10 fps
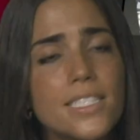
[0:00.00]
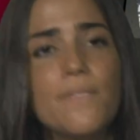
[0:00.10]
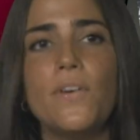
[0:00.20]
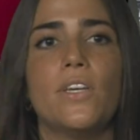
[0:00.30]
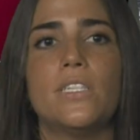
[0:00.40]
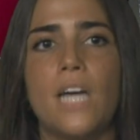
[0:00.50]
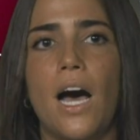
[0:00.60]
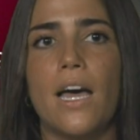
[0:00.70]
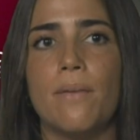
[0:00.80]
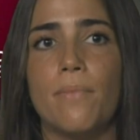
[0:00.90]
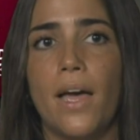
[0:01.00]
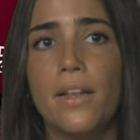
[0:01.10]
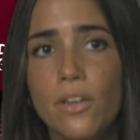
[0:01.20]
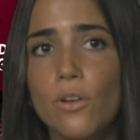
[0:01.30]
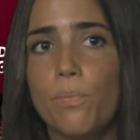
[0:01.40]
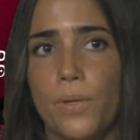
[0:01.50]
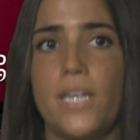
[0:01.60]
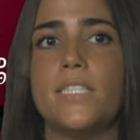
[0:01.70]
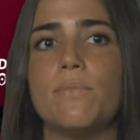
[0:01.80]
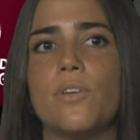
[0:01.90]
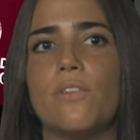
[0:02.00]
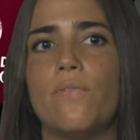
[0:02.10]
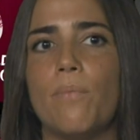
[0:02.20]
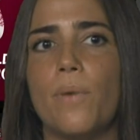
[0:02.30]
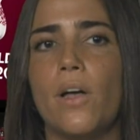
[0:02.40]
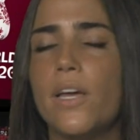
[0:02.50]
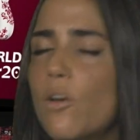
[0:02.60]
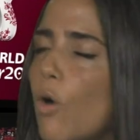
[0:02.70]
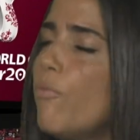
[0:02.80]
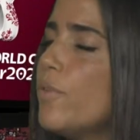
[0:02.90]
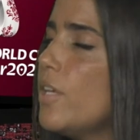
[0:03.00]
have a good time and, play some good football and hopefully